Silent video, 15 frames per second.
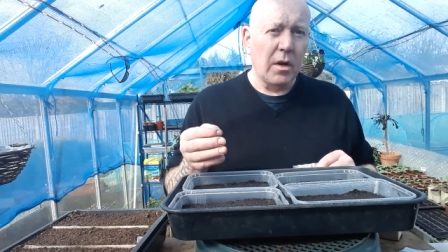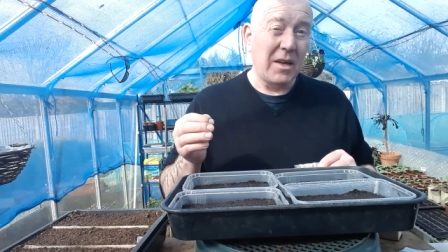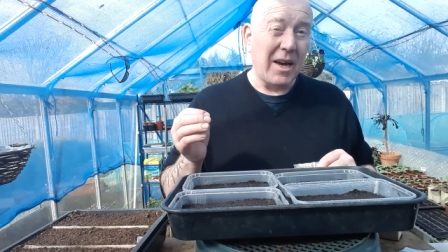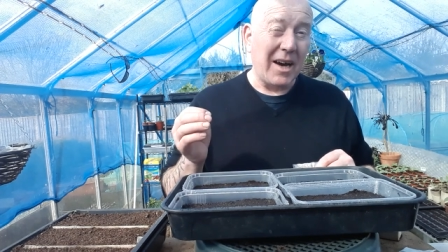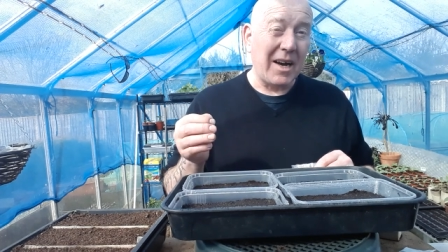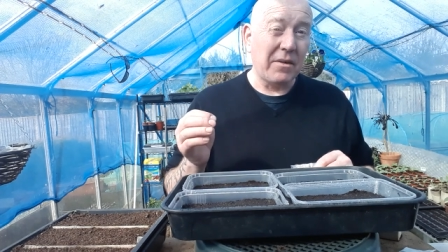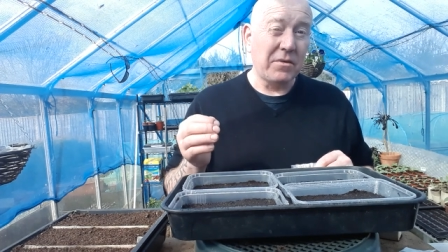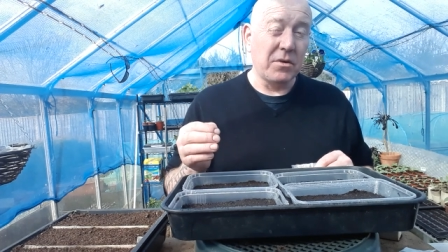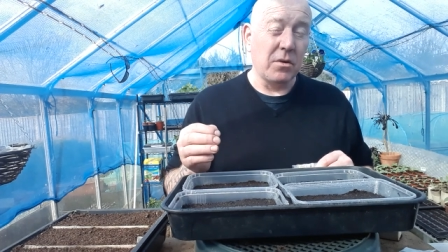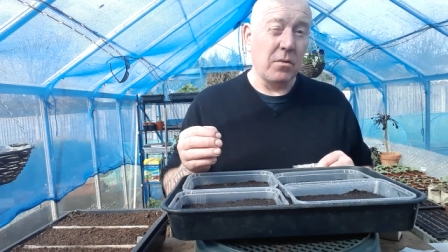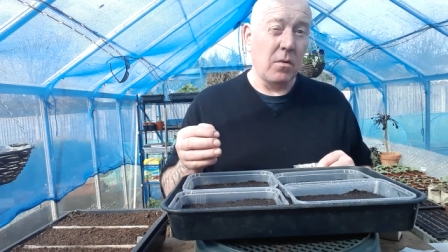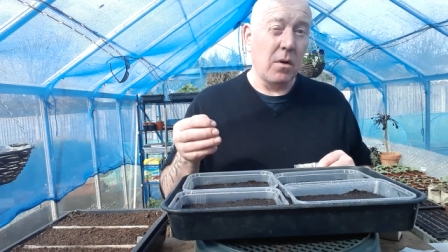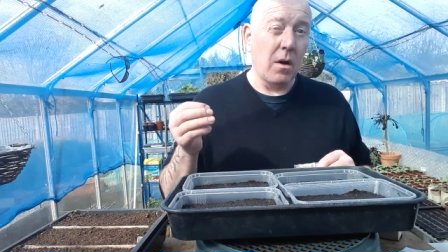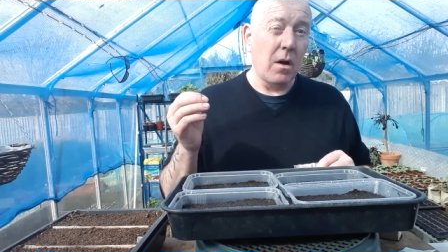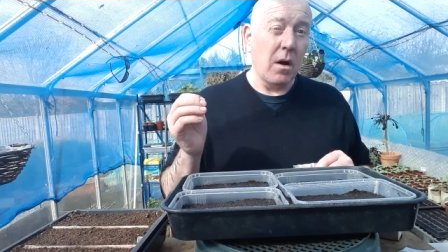You have
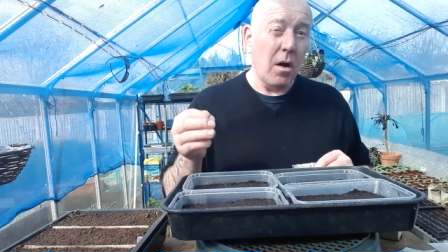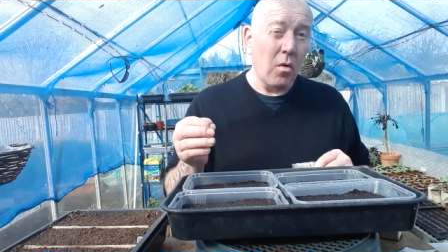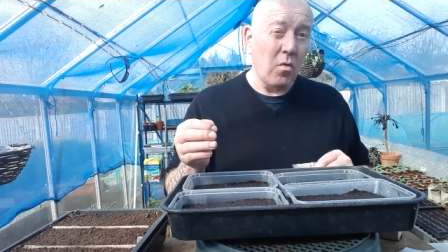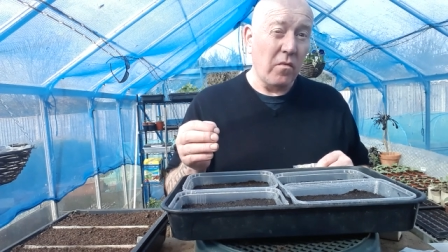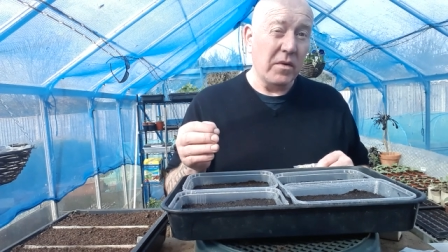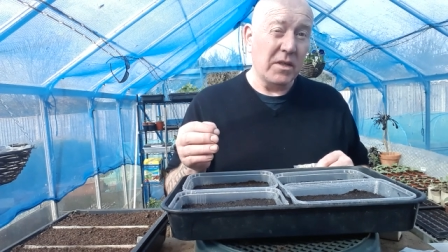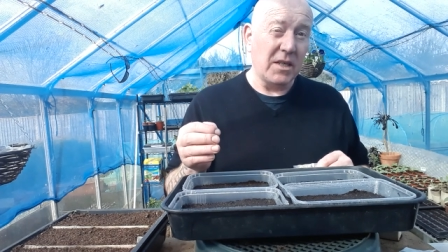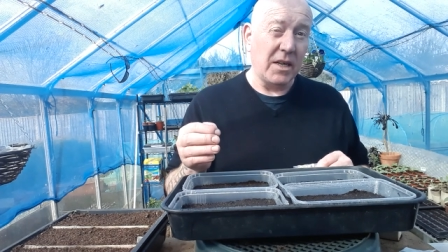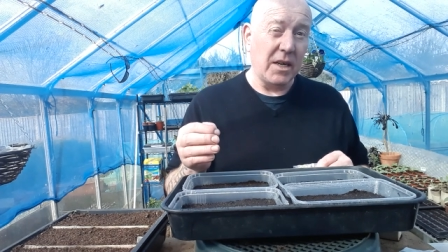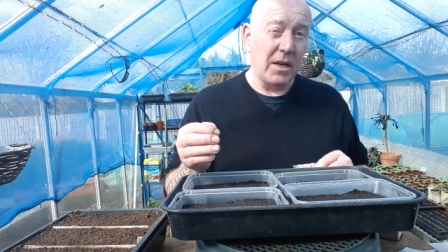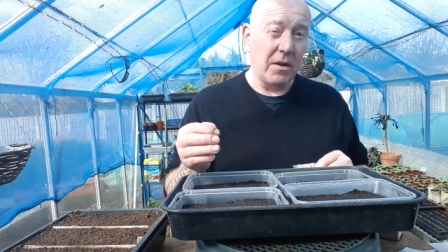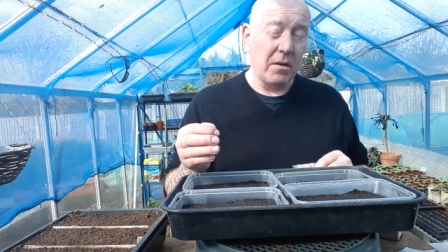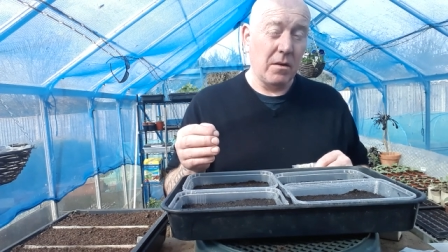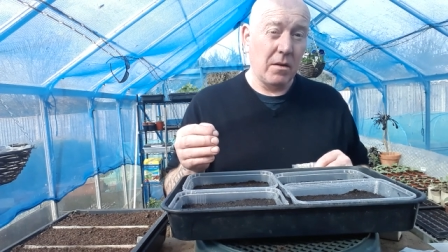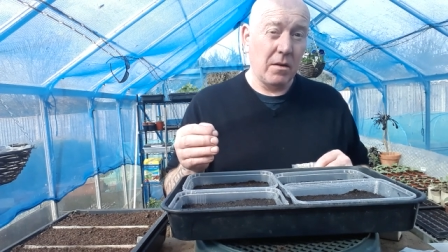to
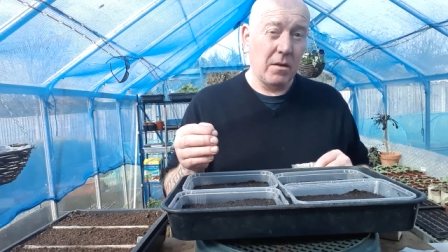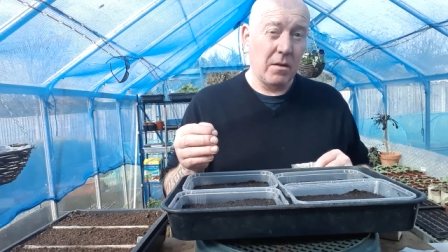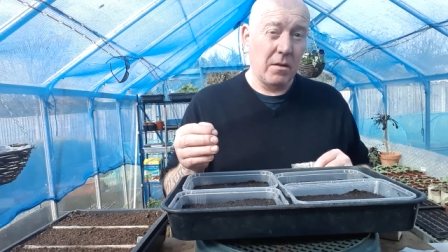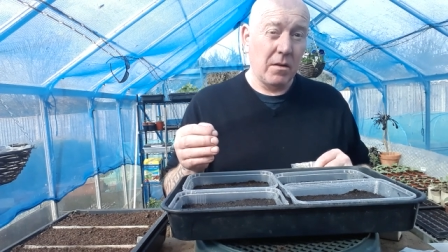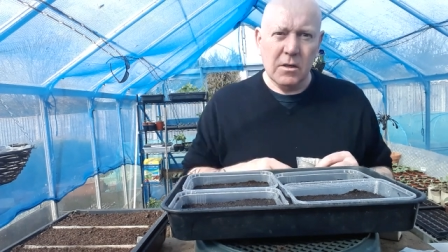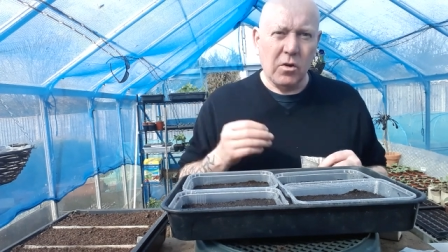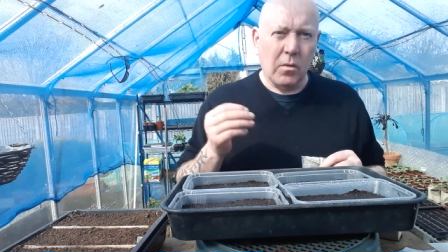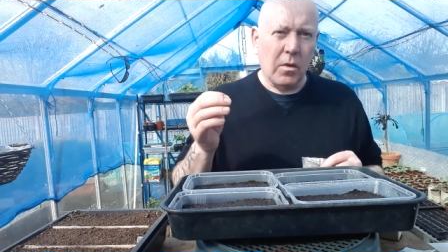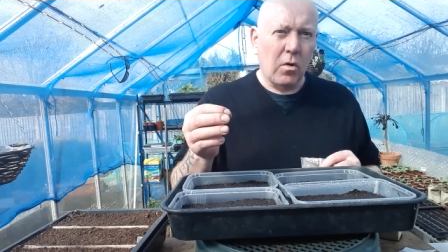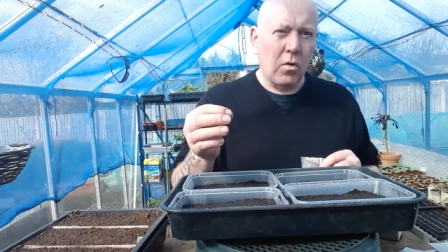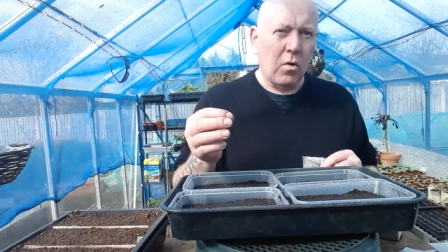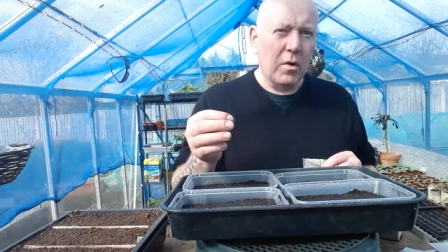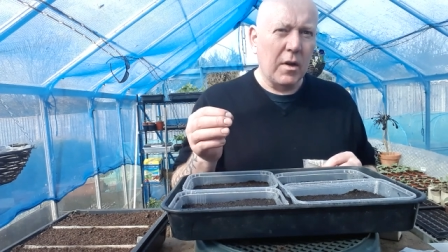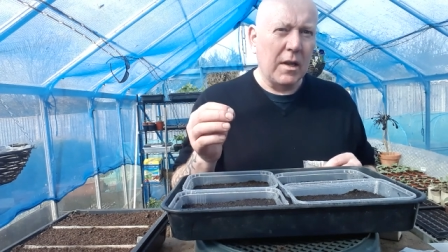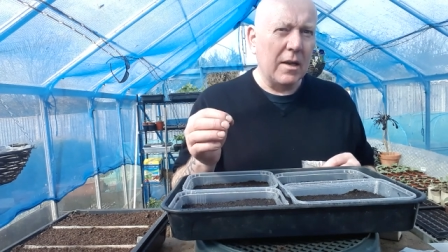overseed, so that
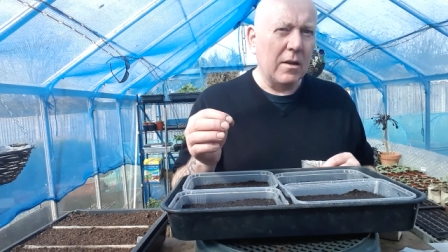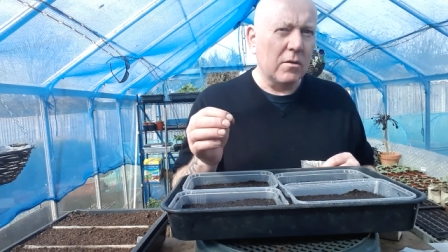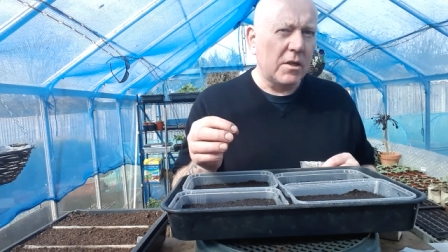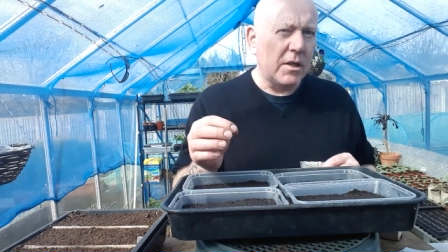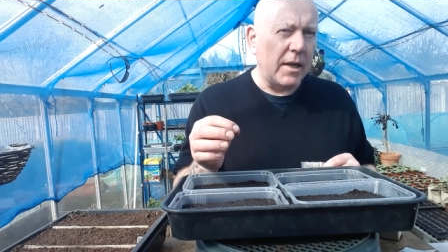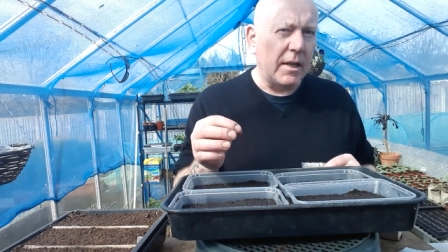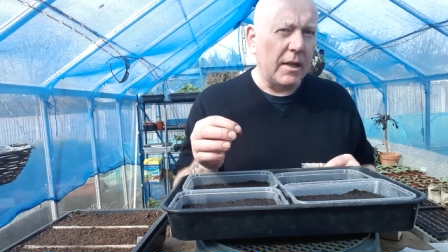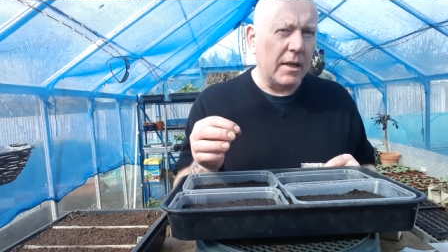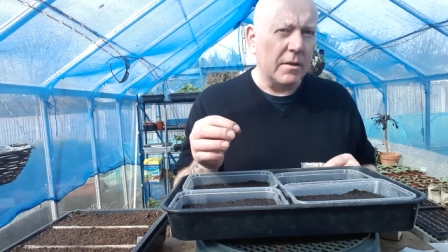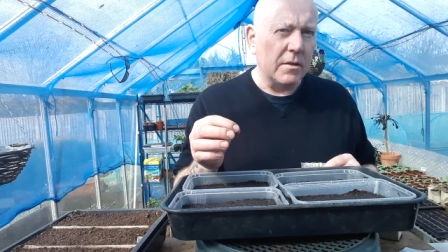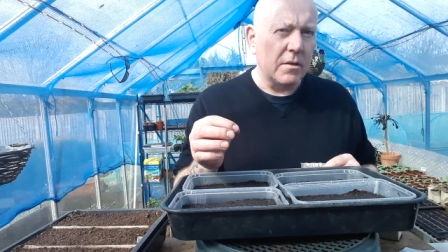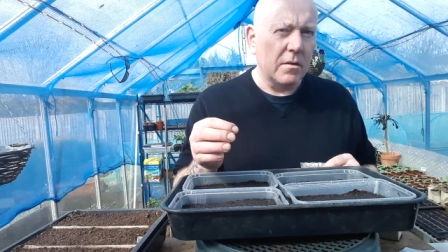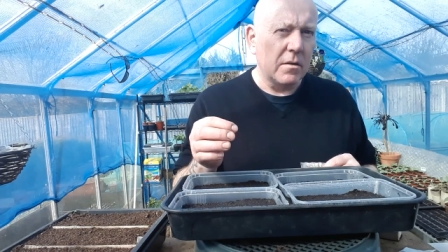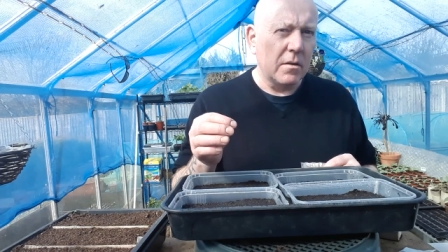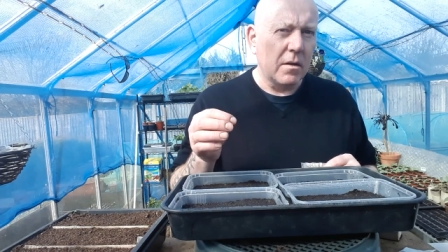all your little
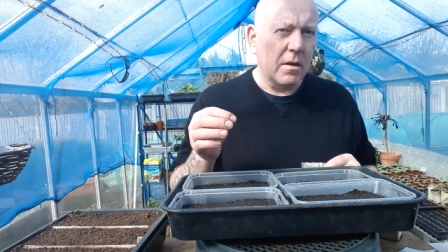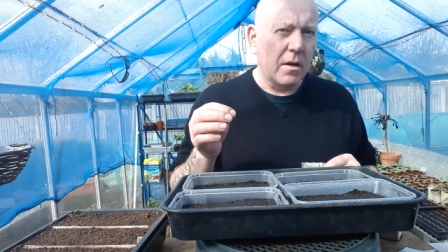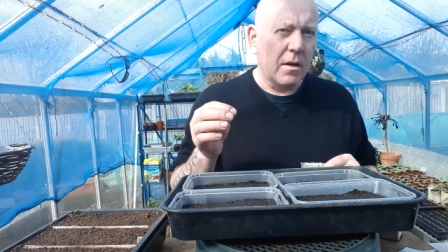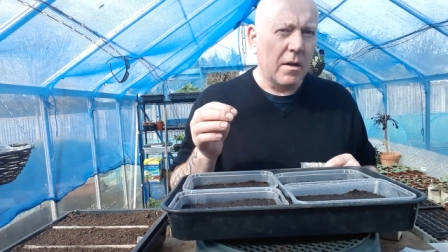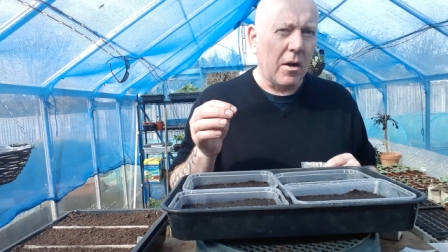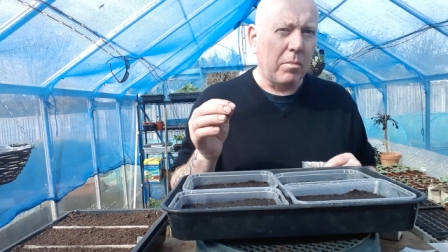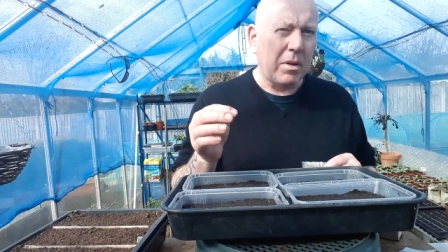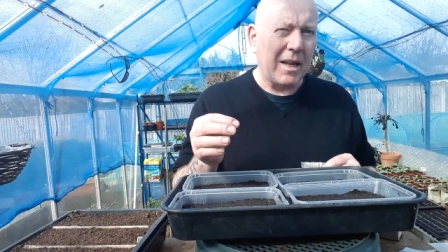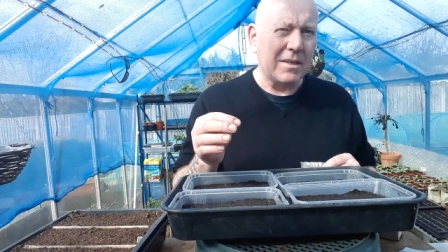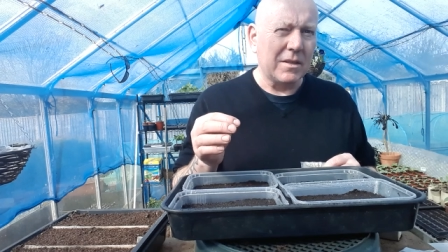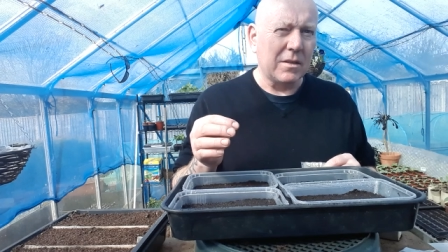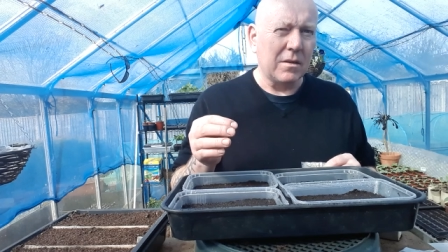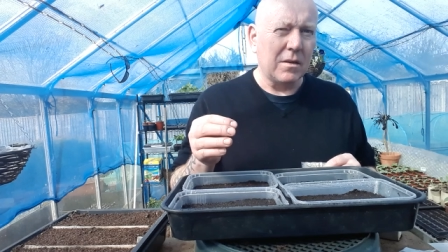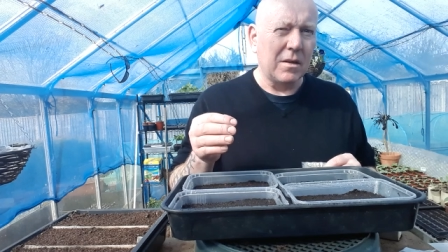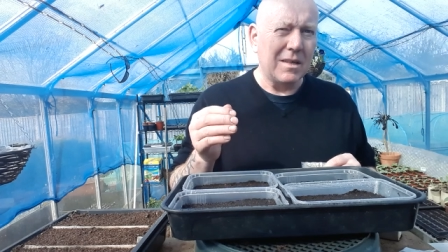seedlings are
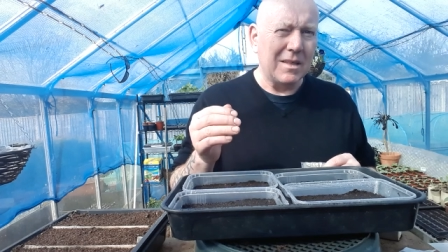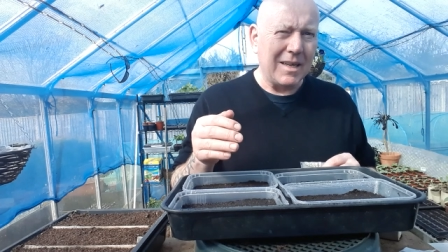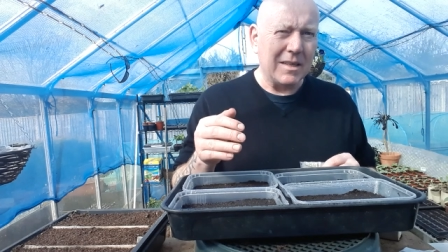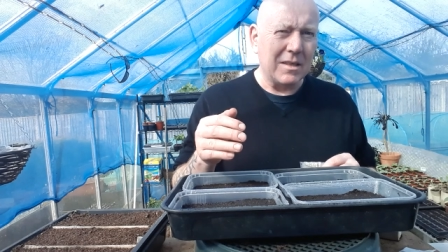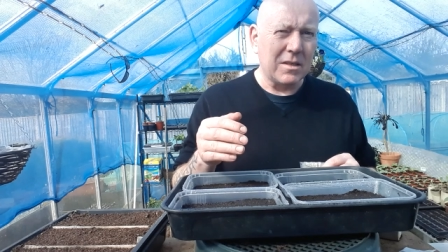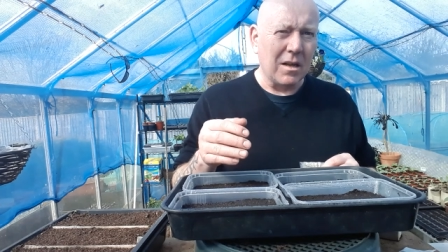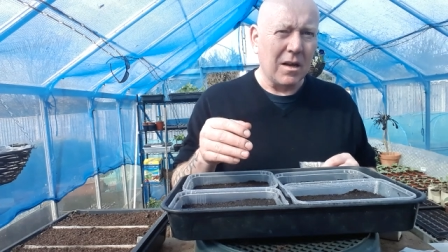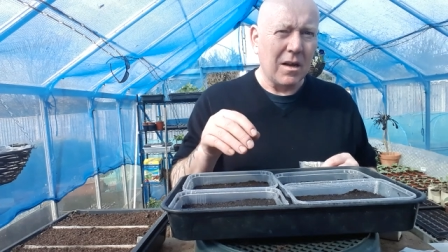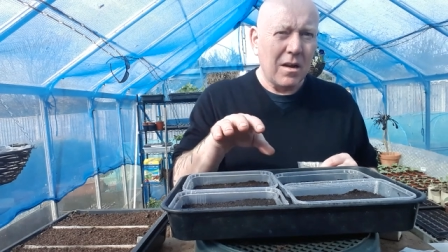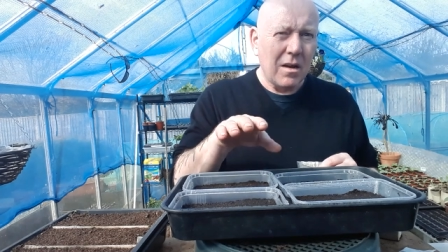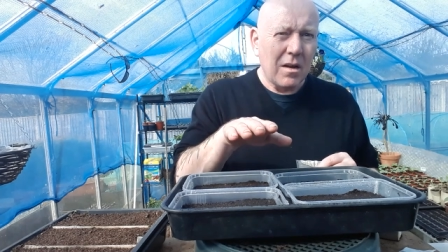planted densely